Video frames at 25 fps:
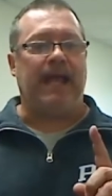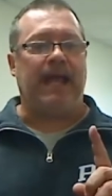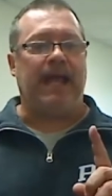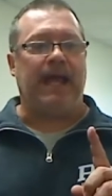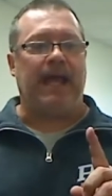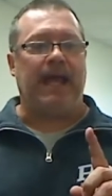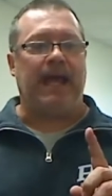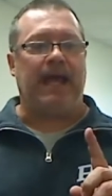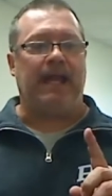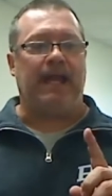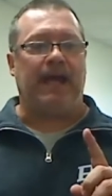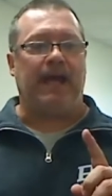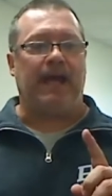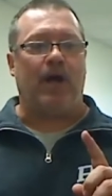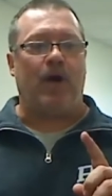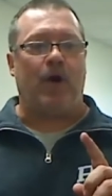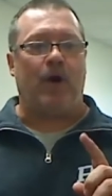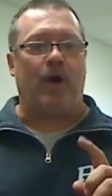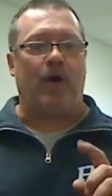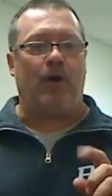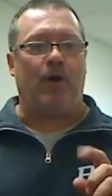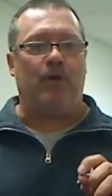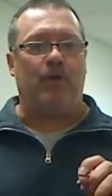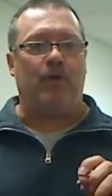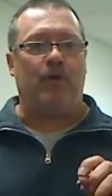And I
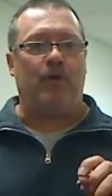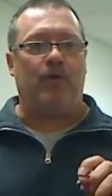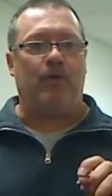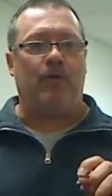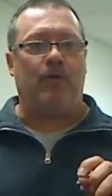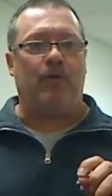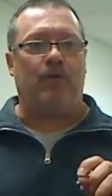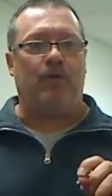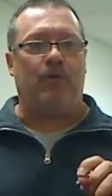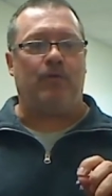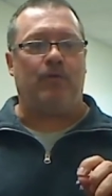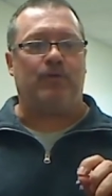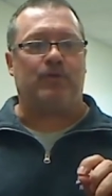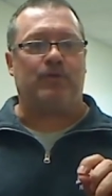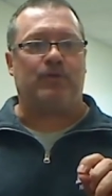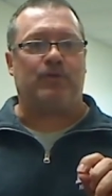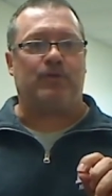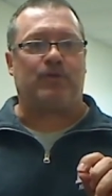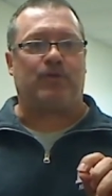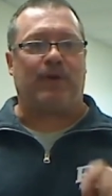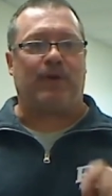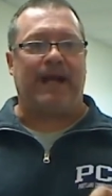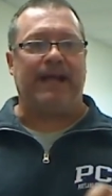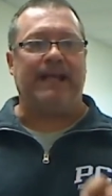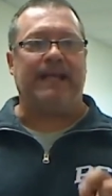
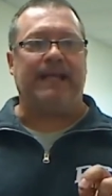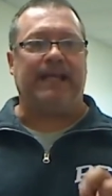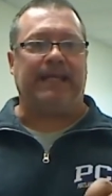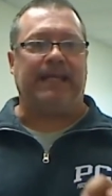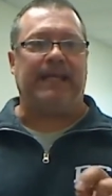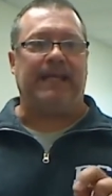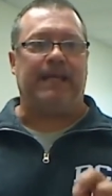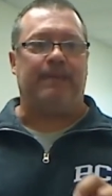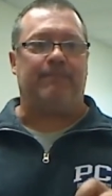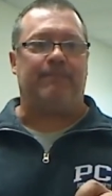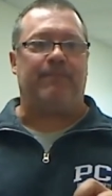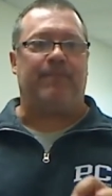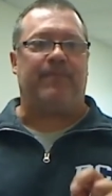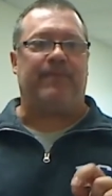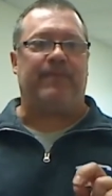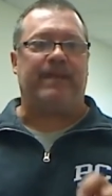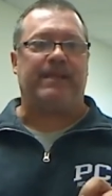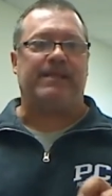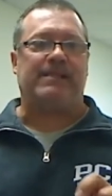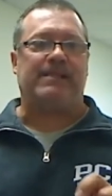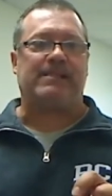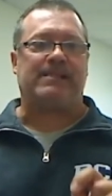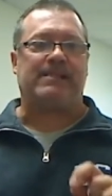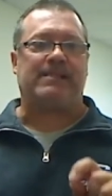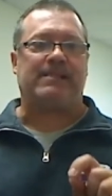try to keep
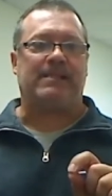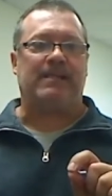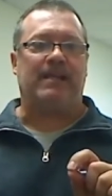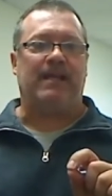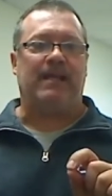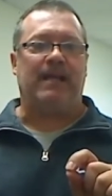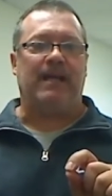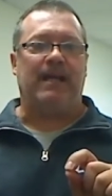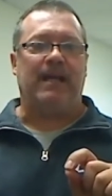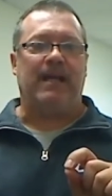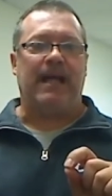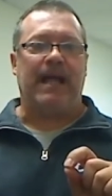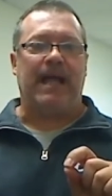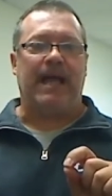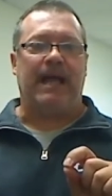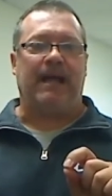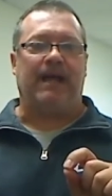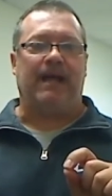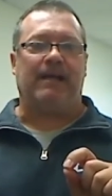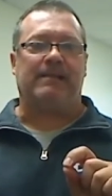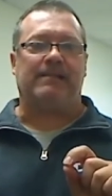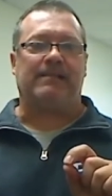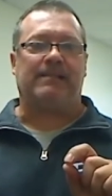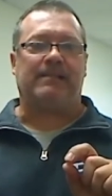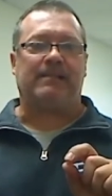this
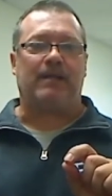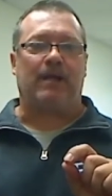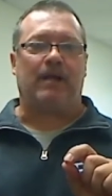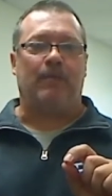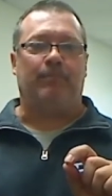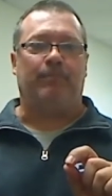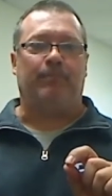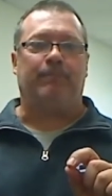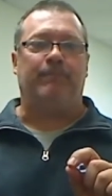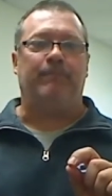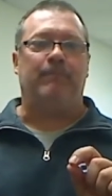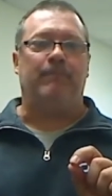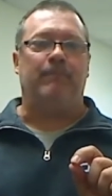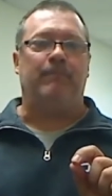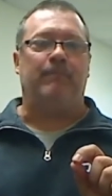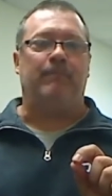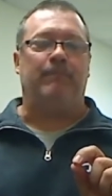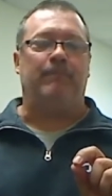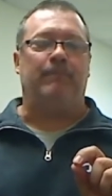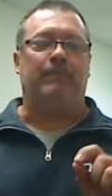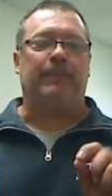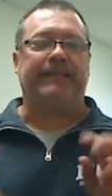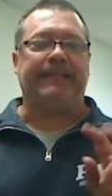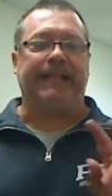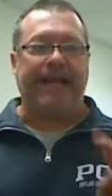as
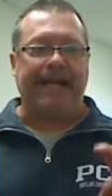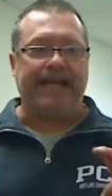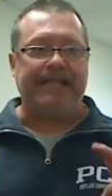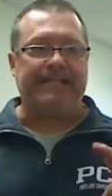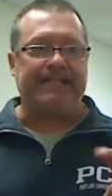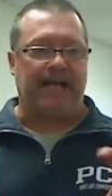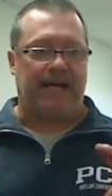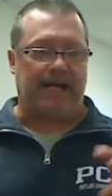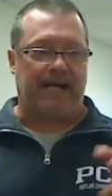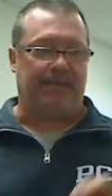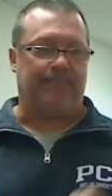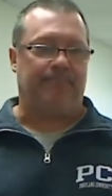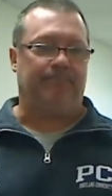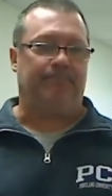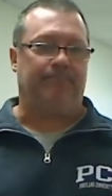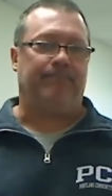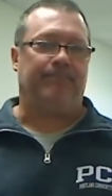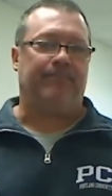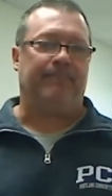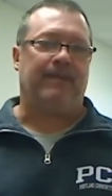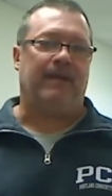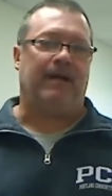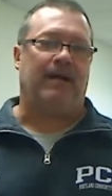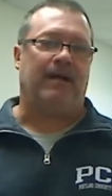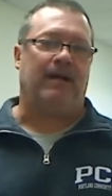playtime.
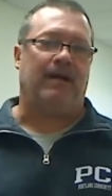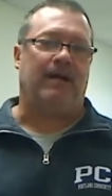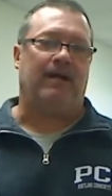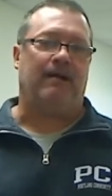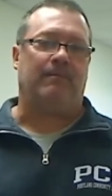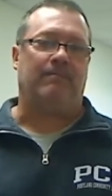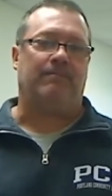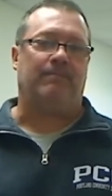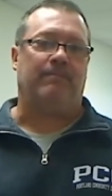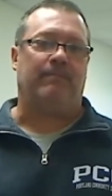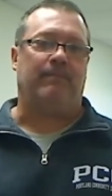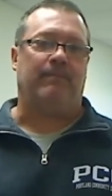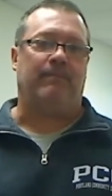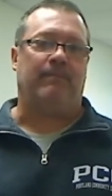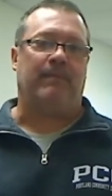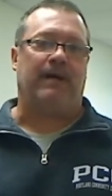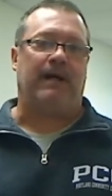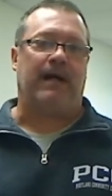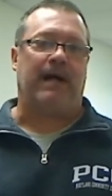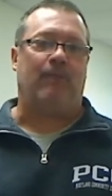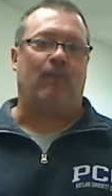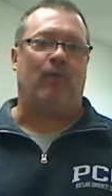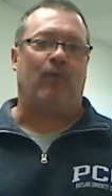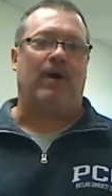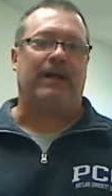
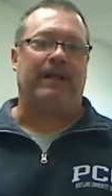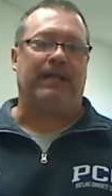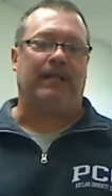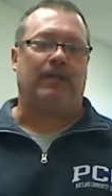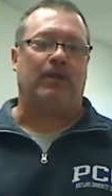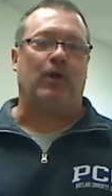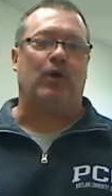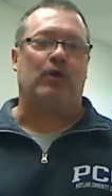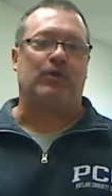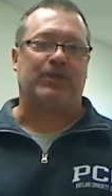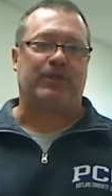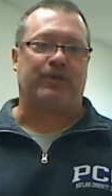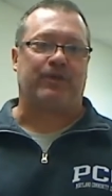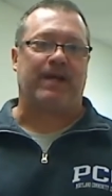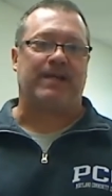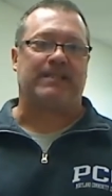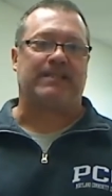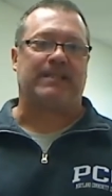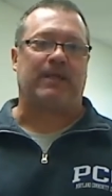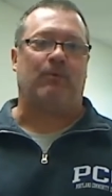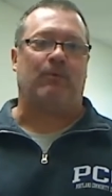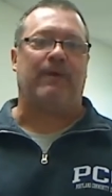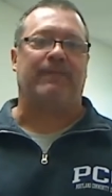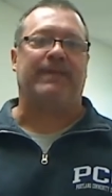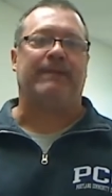I want it low
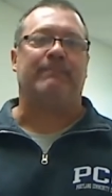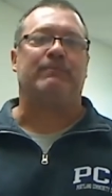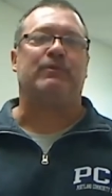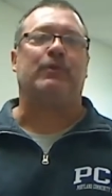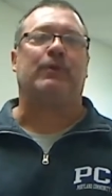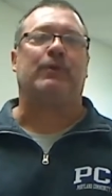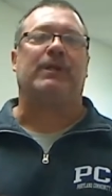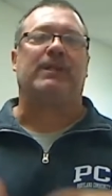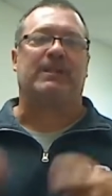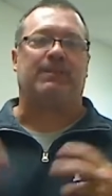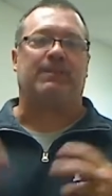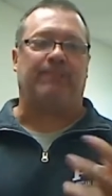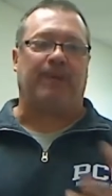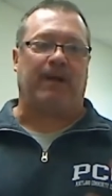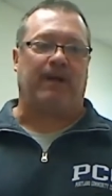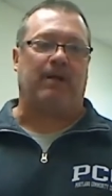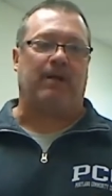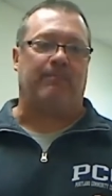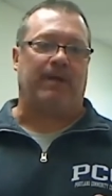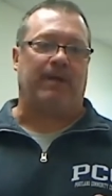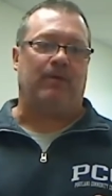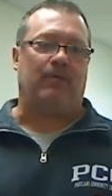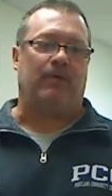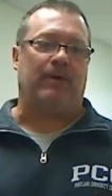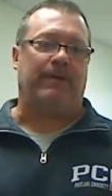stress. I want them to
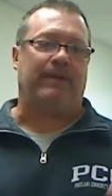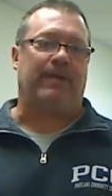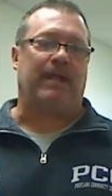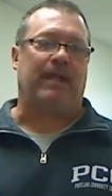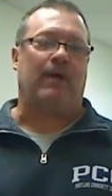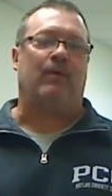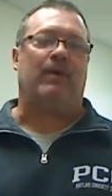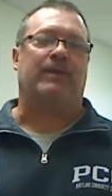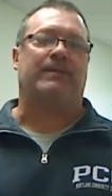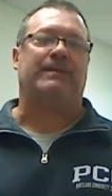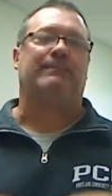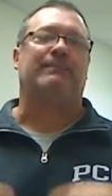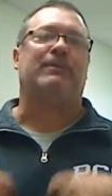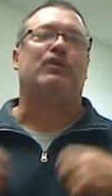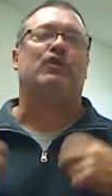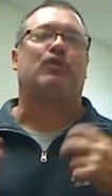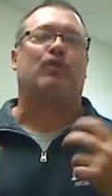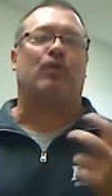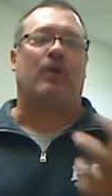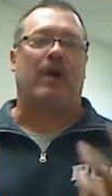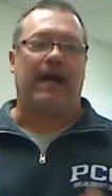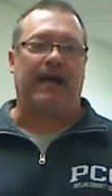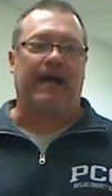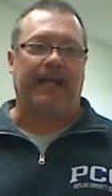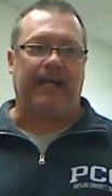experiment with it. I want them to
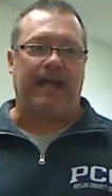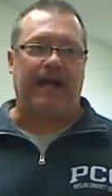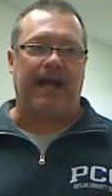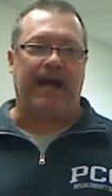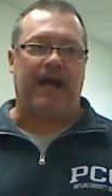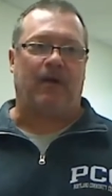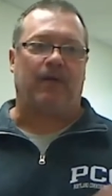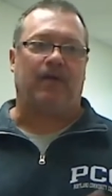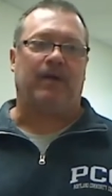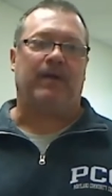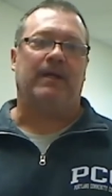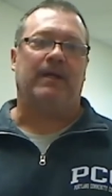try it out.